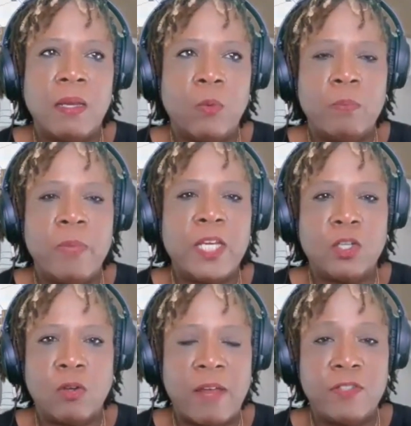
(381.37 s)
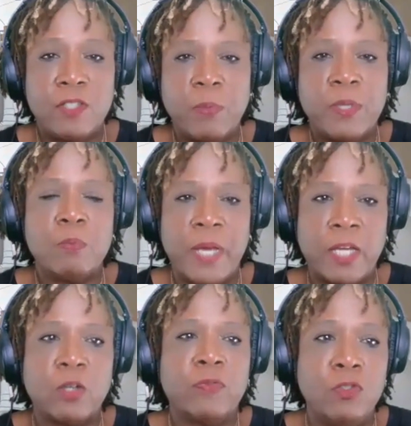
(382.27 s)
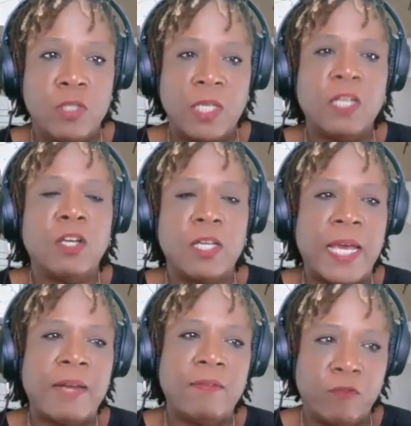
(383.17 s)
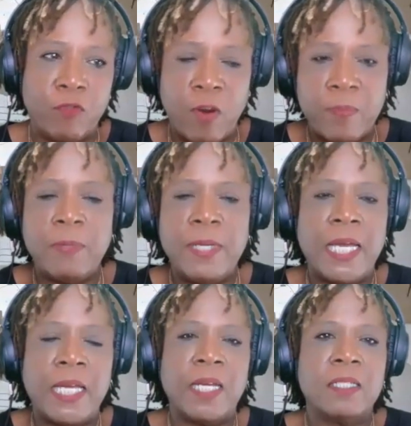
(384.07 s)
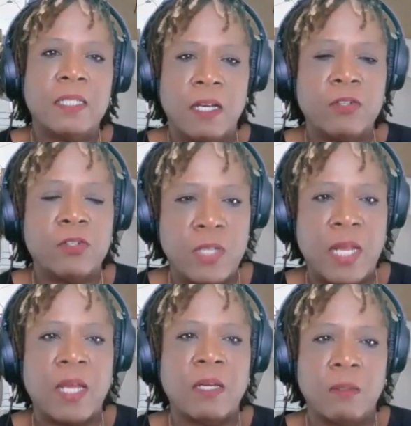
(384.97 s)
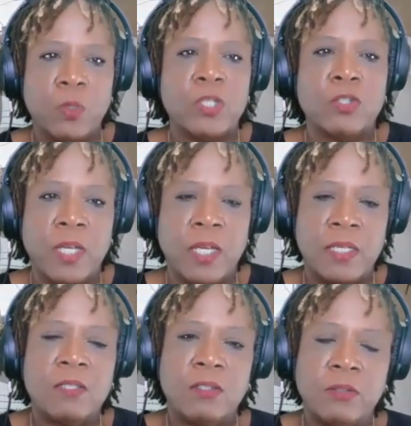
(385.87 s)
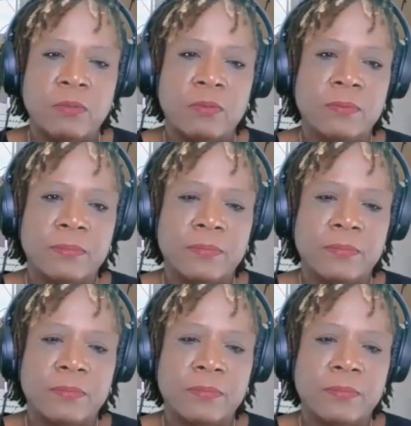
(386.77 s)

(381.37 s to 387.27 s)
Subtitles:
it would make your life so much better if you did look at that from the beginning to understand what you're getting into.